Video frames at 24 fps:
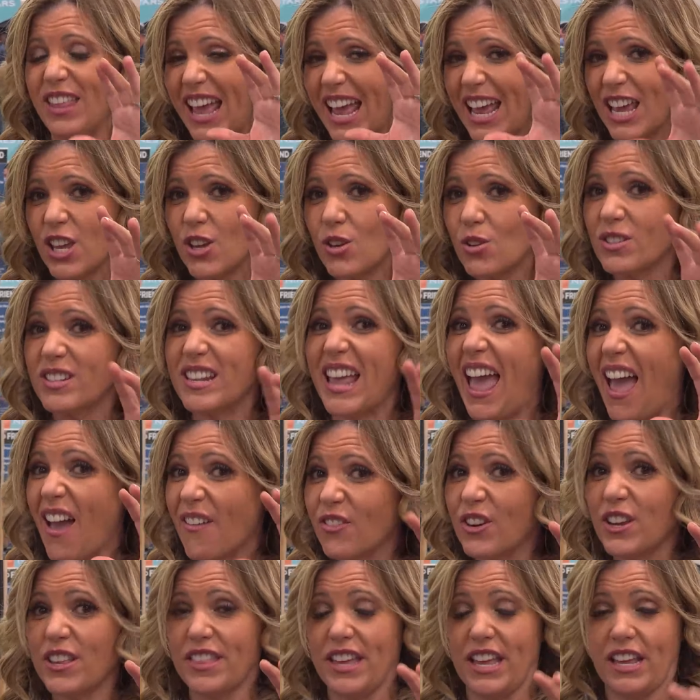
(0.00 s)
they use
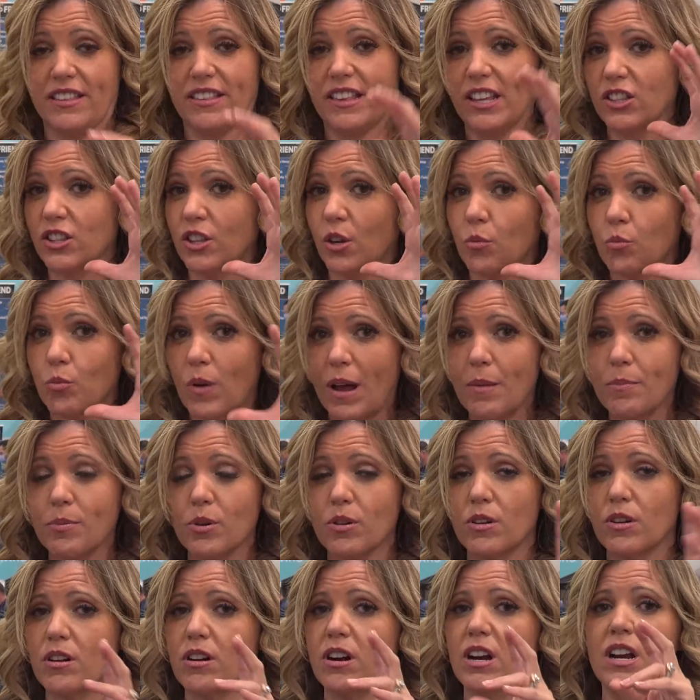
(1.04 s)
everything, the
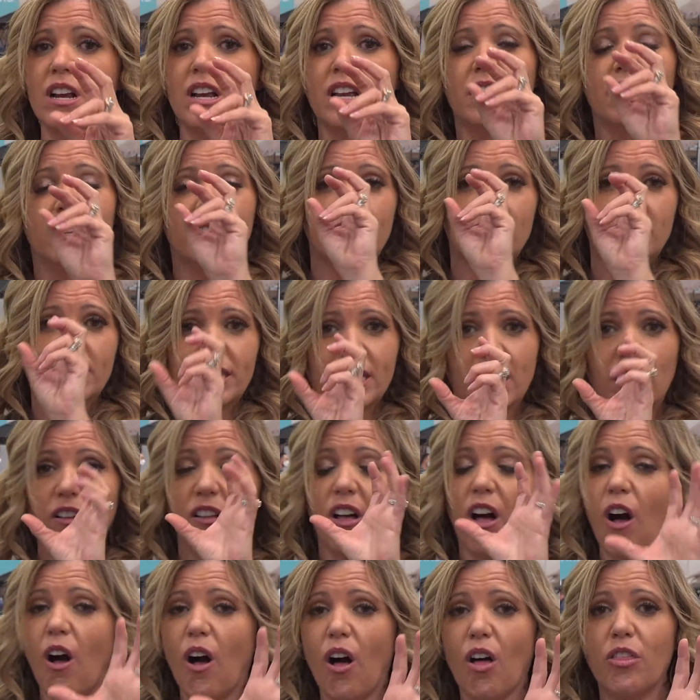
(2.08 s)
rubber, the steel,
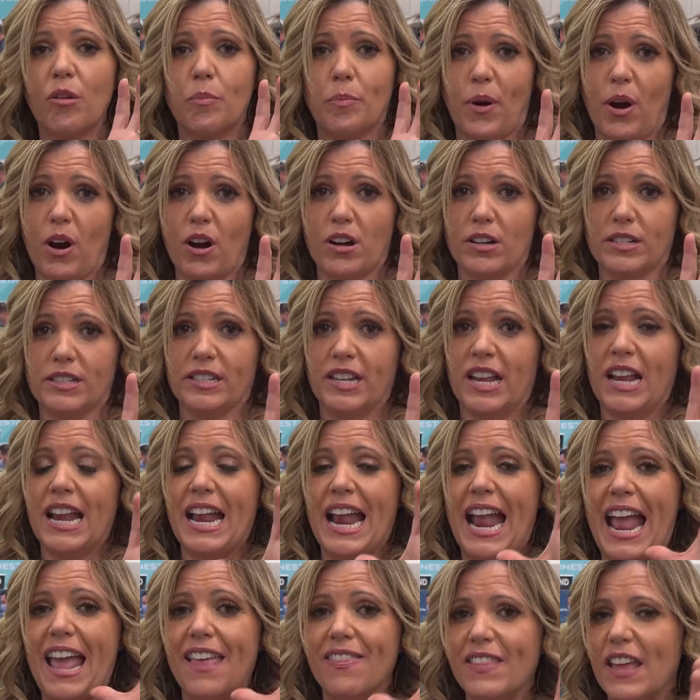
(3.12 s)
all the parts,
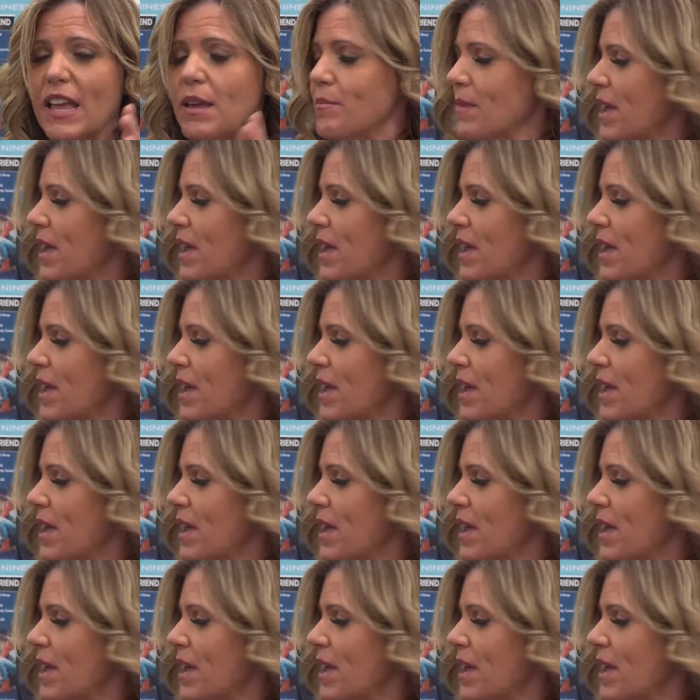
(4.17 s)
and they